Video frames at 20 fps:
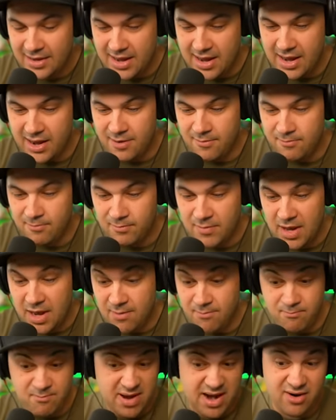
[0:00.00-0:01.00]
am
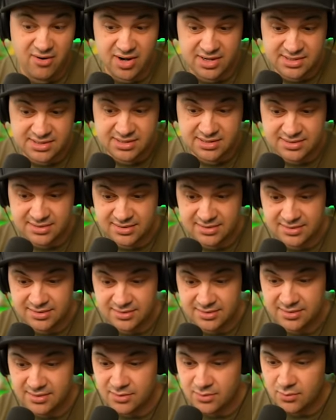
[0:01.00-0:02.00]
embarrassed.
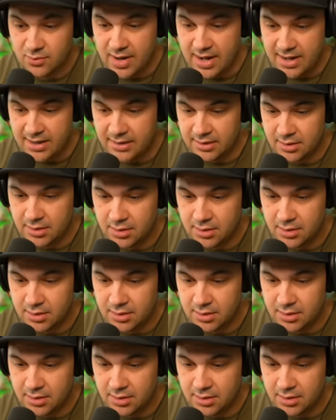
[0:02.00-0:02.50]
Wait.